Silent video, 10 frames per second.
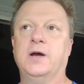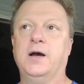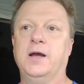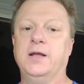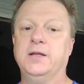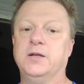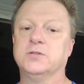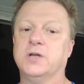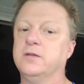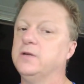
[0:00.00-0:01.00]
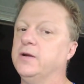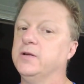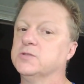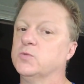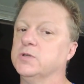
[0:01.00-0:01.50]
And then there's other
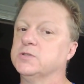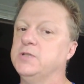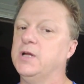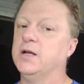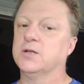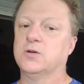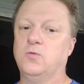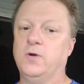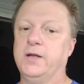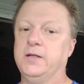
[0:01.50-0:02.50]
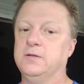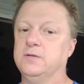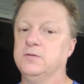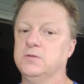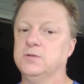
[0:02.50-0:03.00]
areas where it's not quite
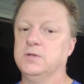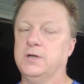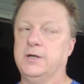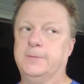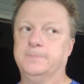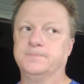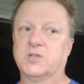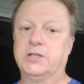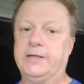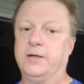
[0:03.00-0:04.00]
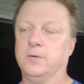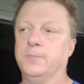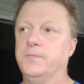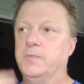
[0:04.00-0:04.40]
clear.